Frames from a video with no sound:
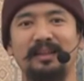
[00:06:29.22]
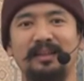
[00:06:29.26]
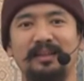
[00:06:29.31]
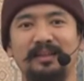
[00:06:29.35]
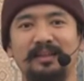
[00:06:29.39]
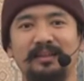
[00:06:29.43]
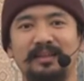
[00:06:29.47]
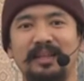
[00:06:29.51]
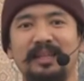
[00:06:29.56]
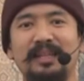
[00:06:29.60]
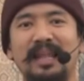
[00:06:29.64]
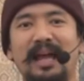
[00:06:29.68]

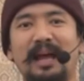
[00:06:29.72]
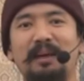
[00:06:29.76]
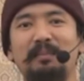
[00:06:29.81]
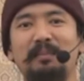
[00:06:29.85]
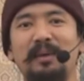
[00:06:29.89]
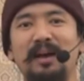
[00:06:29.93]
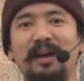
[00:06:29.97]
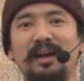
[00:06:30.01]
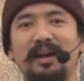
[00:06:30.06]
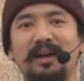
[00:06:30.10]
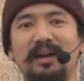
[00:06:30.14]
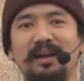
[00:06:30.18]
the
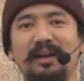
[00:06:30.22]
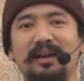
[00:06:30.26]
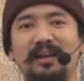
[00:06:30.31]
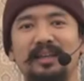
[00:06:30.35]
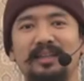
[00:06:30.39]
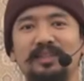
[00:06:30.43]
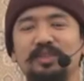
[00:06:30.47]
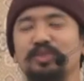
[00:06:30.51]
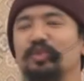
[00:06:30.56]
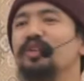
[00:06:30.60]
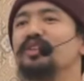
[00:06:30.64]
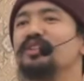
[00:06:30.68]
Lama
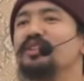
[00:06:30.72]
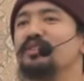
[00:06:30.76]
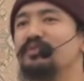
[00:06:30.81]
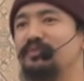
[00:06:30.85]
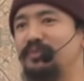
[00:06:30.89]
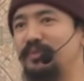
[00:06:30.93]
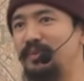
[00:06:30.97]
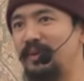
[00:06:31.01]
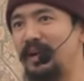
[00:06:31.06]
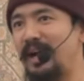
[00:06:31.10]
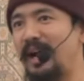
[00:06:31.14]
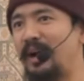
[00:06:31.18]
is
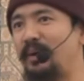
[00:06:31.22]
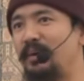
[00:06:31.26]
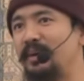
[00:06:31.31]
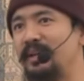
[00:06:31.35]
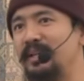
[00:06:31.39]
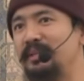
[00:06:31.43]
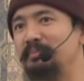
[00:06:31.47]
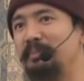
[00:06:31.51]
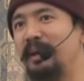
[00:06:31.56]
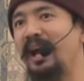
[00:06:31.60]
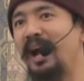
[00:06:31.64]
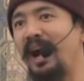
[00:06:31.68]
24 hours
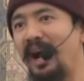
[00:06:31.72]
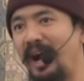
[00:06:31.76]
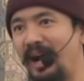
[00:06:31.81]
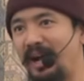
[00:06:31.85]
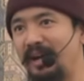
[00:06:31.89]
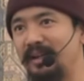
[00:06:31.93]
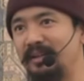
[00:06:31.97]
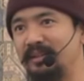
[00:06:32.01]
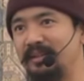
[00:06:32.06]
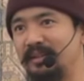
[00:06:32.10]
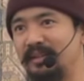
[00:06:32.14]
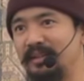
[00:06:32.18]
in my
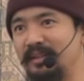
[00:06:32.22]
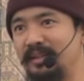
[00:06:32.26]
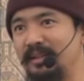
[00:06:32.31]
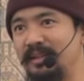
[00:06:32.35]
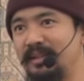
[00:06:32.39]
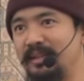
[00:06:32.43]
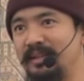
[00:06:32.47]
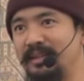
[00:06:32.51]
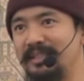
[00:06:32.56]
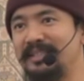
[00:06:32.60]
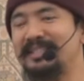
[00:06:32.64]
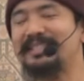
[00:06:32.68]
heart.
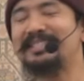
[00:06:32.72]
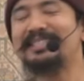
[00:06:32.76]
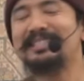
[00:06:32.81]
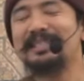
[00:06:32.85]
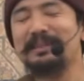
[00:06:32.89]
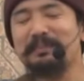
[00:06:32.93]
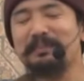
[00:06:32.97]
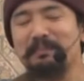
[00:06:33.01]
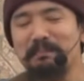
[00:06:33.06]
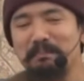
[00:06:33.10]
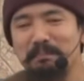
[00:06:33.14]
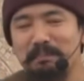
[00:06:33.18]

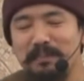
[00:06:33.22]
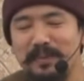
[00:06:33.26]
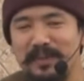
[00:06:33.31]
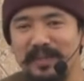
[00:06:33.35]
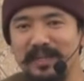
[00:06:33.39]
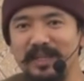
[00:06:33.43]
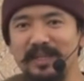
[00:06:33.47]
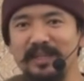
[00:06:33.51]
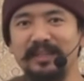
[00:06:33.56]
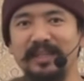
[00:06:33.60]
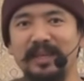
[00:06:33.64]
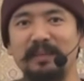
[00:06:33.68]

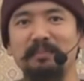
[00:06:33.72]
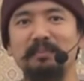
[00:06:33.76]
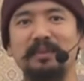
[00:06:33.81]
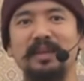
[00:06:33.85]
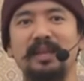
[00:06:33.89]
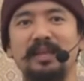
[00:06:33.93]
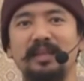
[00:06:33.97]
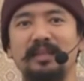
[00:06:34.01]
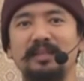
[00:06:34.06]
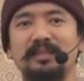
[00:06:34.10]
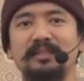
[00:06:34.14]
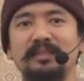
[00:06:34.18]
Simply that
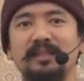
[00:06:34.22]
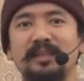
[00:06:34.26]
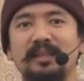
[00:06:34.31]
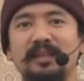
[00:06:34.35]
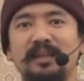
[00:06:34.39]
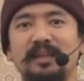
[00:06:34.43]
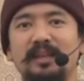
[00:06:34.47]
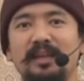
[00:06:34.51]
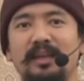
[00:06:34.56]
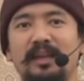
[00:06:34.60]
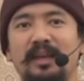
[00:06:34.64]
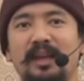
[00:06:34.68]
means
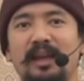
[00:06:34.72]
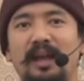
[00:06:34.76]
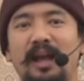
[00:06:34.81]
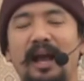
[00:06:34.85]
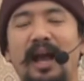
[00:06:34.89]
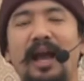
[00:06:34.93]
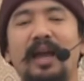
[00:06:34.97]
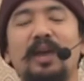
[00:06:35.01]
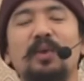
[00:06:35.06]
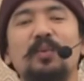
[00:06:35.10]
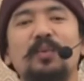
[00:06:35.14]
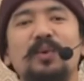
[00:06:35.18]

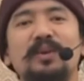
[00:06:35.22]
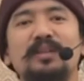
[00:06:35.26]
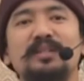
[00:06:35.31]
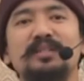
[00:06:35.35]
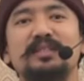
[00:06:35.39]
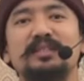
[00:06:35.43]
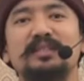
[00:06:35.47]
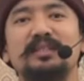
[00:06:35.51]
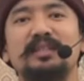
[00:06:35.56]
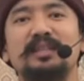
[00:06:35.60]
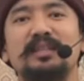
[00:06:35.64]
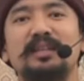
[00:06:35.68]
I
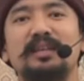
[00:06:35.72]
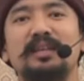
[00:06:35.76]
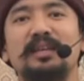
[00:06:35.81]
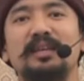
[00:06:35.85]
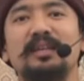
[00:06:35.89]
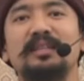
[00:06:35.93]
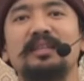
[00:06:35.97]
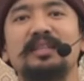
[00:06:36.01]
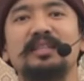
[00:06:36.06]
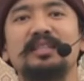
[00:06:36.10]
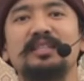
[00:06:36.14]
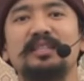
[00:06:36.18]
was
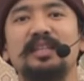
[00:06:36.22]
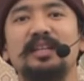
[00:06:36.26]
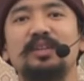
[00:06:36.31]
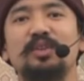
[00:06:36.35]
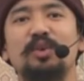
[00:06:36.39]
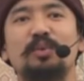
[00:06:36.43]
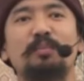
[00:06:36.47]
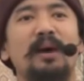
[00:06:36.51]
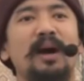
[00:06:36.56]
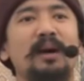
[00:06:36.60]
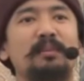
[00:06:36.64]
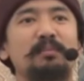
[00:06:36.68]
in the state
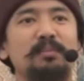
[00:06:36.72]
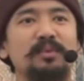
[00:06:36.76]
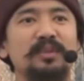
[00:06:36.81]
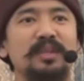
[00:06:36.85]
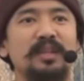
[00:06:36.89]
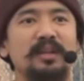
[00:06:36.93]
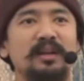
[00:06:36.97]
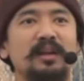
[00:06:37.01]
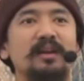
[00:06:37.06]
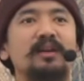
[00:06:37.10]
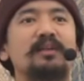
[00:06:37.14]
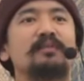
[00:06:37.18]
of
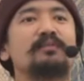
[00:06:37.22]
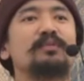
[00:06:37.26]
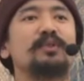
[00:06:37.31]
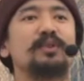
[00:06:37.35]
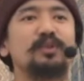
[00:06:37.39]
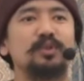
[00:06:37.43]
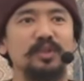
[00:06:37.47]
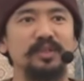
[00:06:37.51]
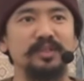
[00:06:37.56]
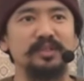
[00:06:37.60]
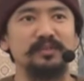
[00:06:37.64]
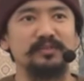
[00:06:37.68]
Mahamudra for
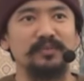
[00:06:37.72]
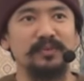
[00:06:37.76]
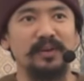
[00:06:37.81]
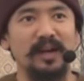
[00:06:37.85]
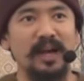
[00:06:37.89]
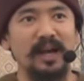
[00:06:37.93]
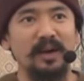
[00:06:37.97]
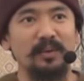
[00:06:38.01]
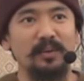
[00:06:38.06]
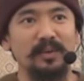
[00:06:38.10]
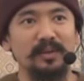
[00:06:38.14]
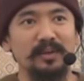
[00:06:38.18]
24
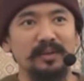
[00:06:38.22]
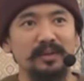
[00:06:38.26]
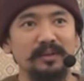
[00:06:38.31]
hours.